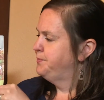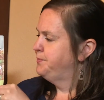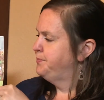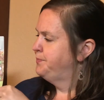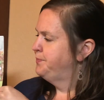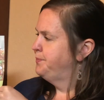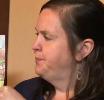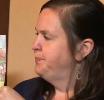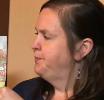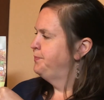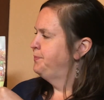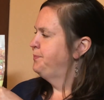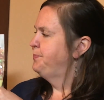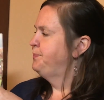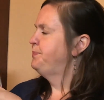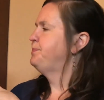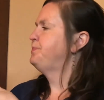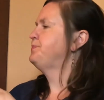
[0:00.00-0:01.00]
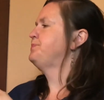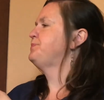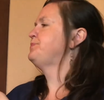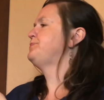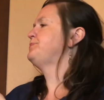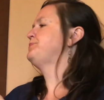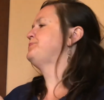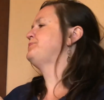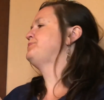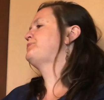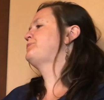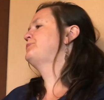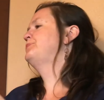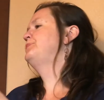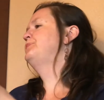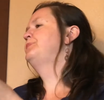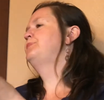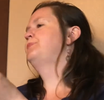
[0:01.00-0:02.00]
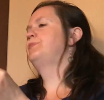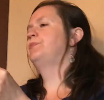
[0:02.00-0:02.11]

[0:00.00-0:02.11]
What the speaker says: Nobody speaks.